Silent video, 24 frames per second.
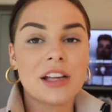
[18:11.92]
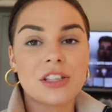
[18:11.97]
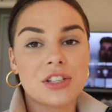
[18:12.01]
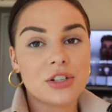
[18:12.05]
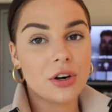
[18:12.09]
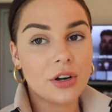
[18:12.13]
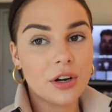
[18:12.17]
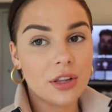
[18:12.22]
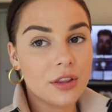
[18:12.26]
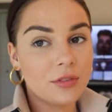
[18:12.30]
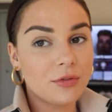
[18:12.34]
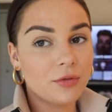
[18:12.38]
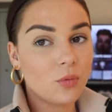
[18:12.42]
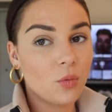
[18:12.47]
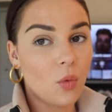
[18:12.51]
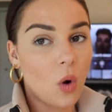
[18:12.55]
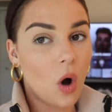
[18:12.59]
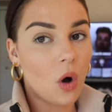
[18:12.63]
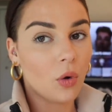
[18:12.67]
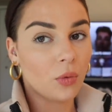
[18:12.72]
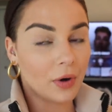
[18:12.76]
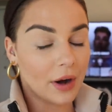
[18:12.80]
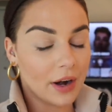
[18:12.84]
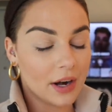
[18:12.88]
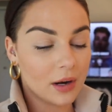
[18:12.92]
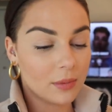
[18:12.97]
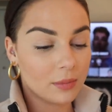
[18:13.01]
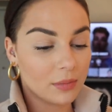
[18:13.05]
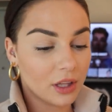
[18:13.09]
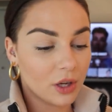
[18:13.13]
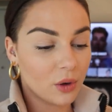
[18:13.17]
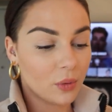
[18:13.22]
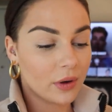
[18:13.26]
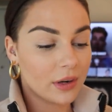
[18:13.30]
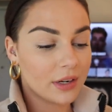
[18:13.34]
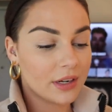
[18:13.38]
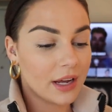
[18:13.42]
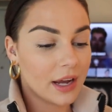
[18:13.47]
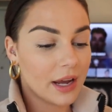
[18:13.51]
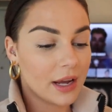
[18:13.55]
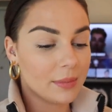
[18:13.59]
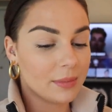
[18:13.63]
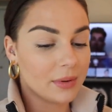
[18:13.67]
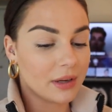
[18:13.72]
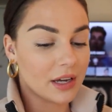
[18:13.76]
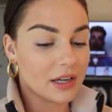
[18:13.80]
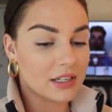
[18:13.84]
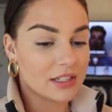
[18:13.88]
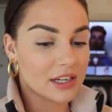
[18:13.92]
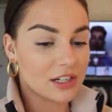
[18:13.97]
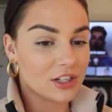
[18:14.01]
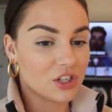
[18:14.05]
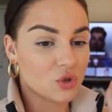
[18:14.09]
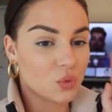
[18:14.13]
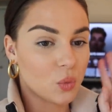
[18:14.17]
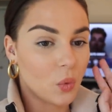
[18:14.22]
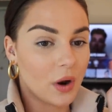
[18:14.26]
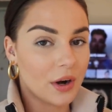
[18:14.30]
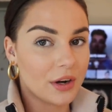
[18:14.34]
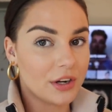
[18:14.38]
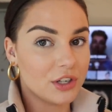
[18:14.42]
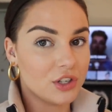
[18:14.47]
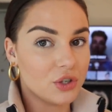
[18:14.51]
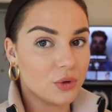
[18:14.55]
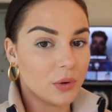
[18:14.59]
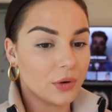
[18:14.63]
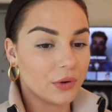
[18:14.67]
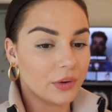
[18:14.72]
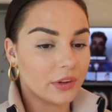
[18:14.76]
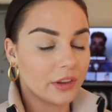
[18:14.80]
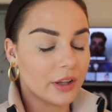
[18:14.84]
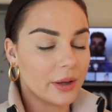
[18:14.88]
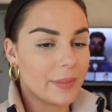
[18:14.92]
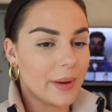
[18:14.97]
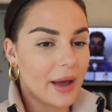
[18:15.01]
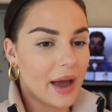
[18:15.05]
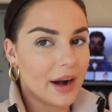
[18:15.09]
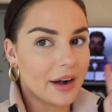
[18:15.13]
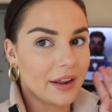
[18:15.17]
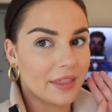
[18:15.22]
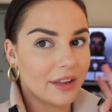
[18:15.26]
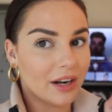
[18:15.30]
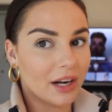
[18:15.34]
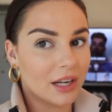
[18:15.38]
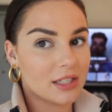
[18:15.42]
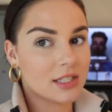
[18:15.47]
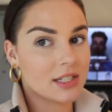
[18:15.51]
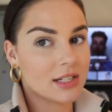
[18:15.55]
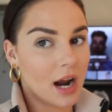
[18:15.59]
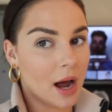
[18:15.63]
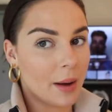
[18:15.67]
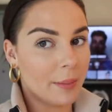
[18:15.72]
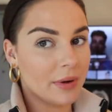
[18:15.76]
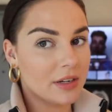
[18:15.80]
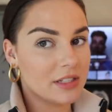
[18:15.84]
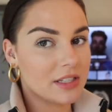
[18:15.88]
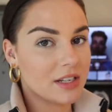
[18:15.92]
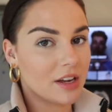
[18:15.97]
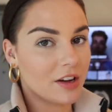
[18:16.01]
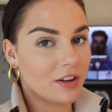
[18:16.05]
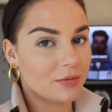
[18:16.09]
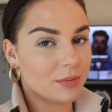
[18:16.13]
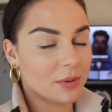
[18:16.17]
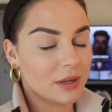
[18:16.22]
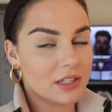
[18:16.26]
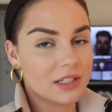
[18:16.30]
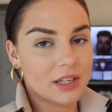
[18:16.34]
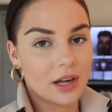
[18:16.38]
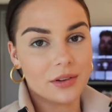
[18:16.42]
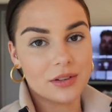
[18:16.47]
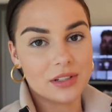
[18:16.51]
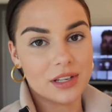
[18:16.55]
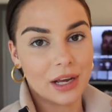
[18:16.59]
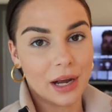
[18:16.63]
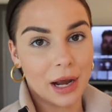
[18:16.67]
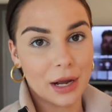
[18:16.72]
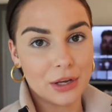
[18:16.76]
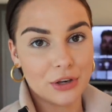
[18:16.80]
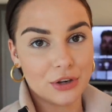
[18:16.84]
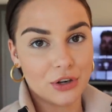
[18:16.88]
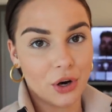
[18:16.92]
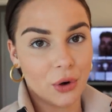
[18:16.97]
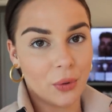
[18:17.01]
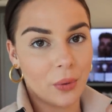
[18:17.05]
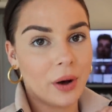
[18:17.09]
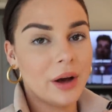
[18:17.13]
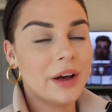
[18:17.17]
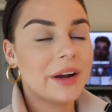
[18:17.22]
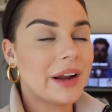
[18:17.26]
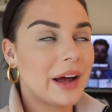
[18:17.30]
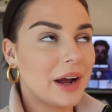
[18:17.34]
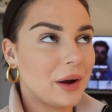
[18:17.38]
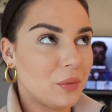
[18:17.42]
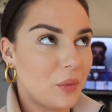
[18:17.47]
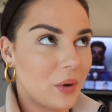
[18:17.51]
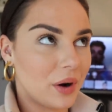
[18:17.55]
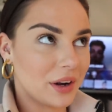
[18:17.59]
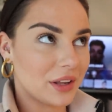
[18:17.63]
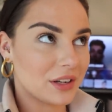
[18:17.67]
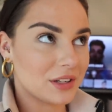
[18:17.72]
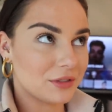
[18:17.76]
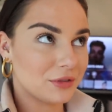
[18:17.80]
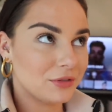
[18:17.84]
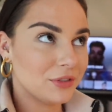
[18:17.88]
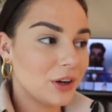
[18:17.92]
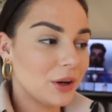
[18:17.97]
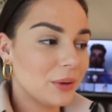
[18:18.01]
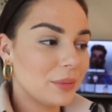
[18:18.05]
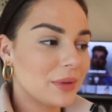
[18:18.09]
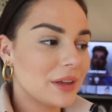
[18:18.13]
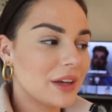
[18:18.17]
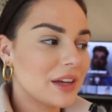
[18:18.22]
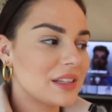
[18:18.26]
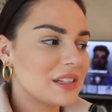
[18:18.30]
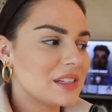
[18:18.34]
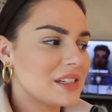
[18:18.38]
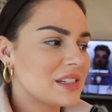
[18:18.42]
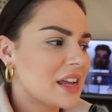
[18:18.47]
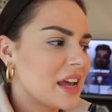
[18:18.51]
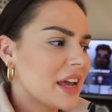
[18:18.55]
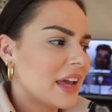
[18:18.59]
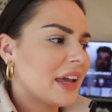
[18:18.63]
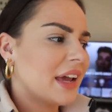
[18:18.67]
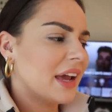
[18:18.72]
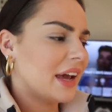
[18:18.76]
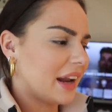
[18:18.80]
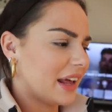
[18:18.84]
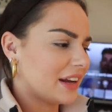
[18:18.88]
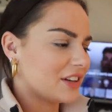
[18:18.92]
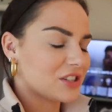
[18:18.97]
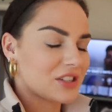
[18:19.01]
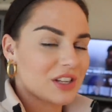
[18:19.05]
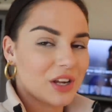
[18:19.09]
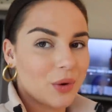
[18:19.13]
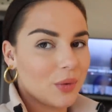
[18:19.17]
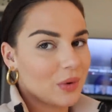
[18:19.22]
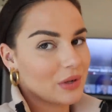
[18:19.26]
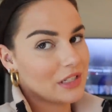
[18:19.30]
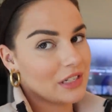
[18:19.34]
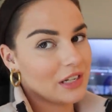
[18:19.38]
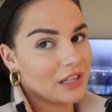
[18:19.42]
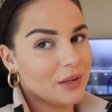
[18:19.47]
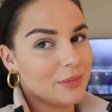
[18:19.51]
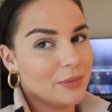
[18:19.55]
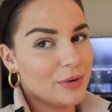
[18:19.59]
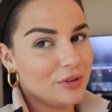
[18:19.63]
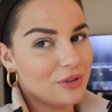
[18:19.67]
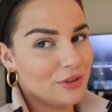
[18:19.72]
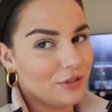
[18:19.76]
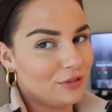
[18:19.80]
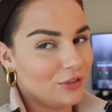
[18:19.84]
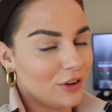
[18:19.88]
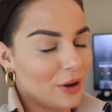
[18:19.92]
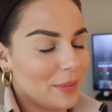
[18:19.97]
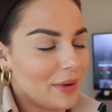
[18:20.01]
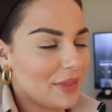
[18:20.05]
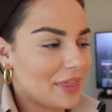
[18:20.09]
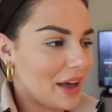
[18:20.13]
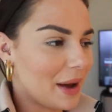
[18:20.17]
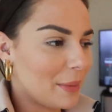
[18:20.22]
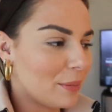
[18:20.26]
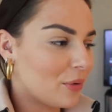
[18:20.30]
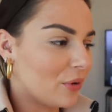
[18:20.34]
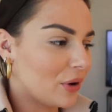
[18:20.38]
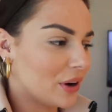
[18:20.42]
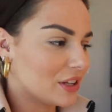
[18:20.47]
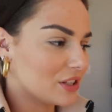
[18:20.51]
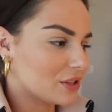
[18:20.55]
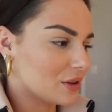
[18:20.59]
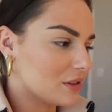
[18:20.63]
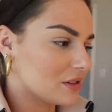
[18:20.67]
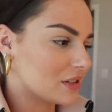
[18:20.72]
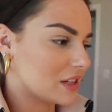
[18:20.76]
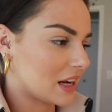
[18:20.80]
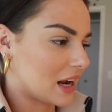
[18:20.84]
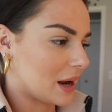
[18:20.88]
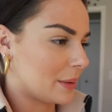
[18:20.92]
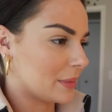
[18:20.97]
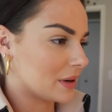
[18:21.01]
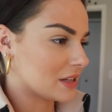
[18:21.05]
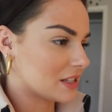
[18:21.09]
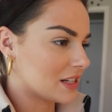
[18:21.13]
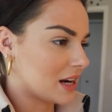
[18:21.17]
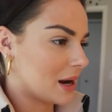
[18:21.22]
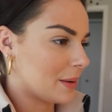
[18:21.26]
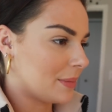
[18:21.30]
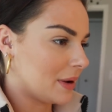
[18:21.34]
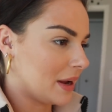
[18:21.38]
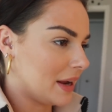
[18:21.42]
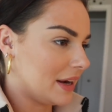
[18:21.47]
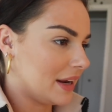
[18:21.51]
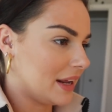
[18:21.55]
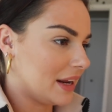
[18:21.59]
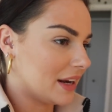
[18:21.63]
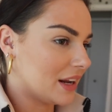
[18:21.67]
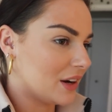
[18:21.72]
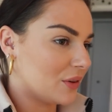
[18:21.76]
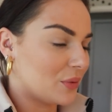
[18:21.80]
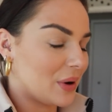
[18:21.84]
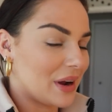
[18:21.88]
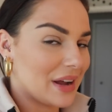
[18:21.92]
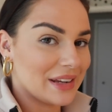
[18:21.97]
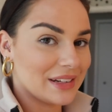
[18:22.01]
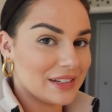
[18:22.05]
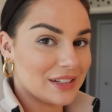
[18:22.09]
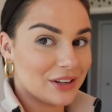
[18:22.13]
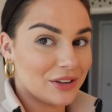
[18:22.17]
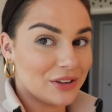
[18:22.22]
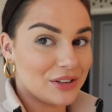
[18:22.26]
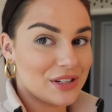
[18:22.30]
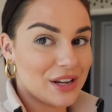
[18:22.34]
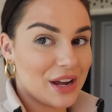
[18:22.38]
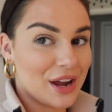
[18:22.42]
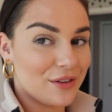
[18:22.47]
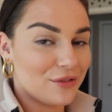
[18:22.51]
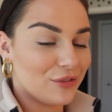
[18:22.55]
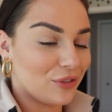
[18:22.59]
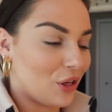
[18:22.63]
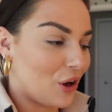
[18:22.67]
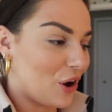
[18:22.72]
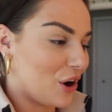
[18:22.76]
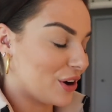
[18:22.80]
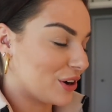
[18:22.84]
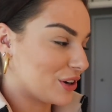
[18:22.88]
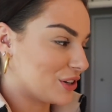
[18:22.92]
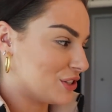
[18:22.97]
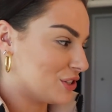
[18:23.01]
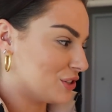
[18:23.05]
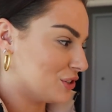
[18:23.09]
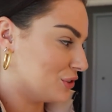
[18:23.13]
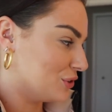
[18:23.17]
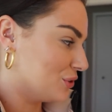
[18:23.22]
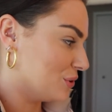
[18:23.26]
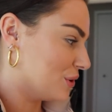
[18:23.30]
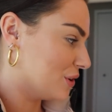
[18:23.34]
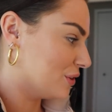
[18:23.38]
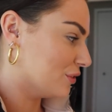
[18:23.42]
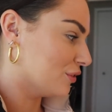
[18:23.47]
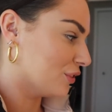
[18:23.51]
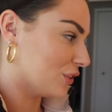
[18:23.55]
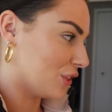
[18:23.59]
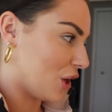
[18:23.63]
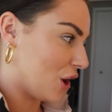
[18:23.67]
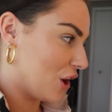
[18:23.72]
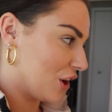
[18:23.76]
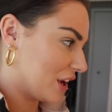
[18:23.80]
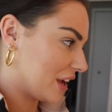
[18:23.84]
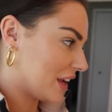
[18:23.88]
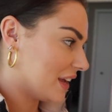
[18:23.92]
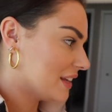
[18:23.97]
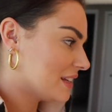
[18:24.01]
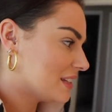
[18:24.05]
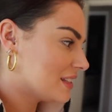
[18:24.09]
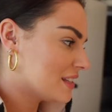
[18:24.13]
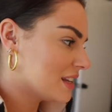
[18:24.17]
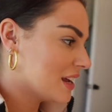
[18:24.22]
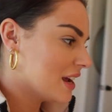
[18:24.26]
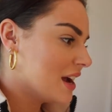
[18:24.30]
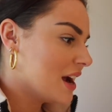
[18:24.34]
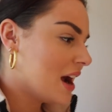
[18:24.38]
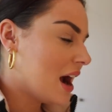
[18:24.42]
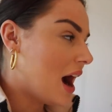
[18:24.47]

I started the wall randomly one day because I just wanted to do it really bad and then I stopped myself because I was like, you know what? I wanted to film this and I just like wasn't in the mood to film at that point. So I was like, I'm gonna stop painting and wait until a day I vlog to vlog it.